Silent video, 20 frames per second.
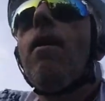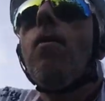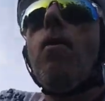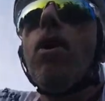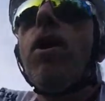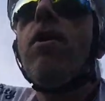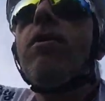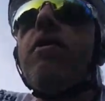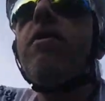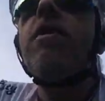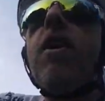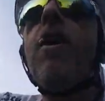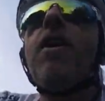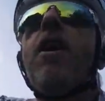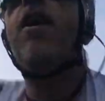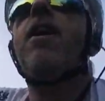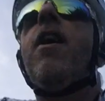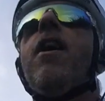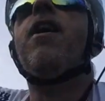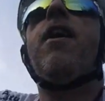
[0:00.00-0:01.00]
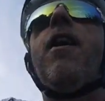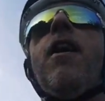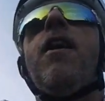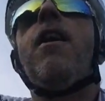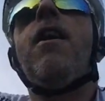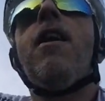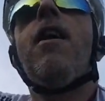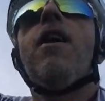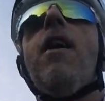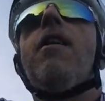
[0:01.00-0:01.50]
was,
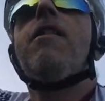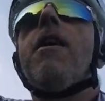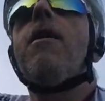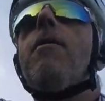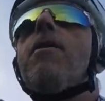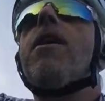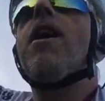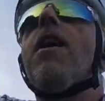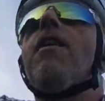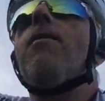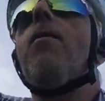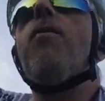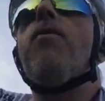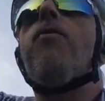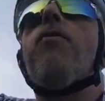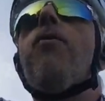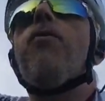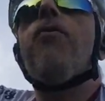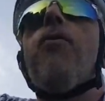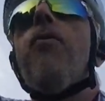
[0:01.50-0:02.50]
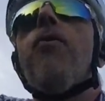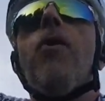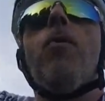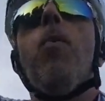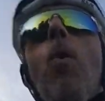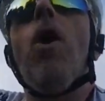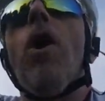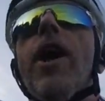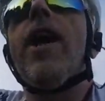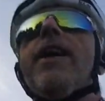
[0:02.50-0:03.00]
they were that
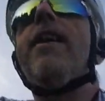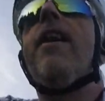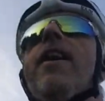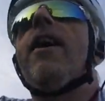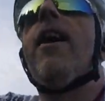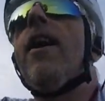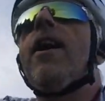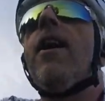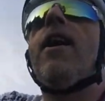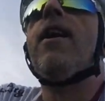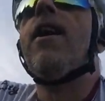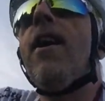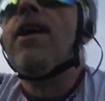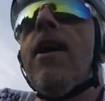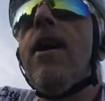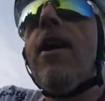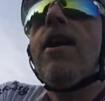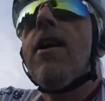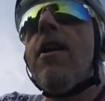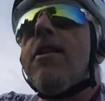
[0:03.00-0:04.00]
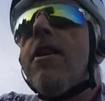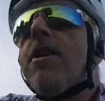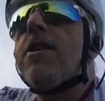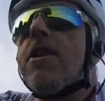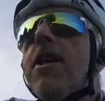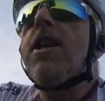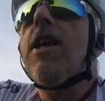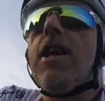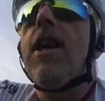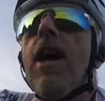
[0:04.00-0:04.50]
wide that
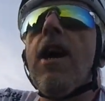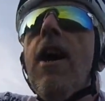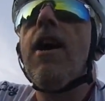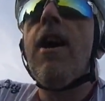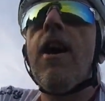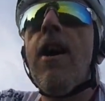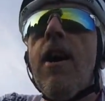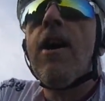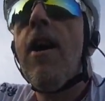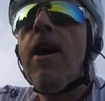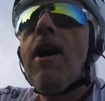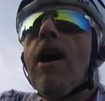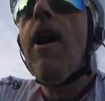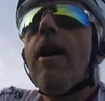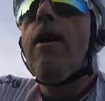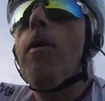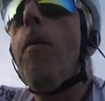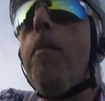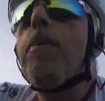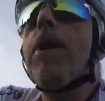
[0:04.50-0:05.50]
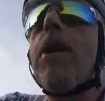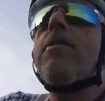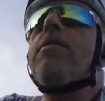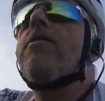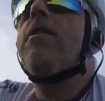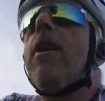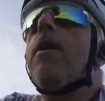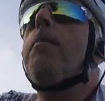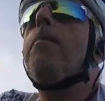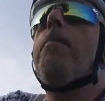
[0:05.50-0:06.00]
the little
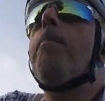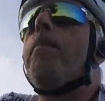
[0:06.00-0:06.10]
plastic